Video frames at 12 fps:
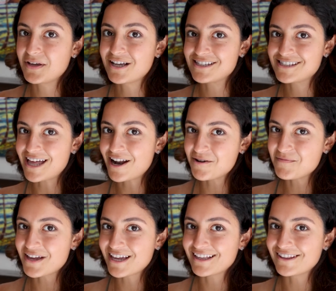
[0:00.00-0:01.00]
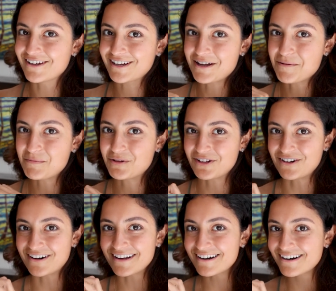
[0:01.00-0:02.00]
because that'll make it look
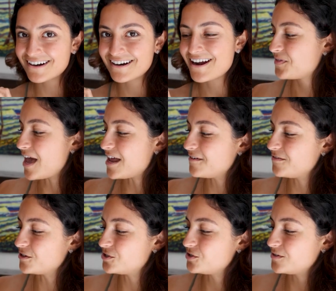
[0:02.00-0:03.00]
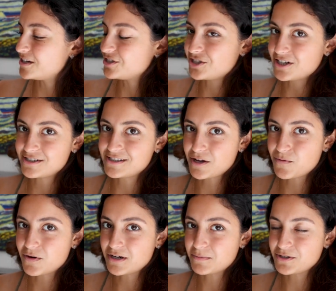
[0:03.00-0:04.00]
blurrier than if you're shooting just like one in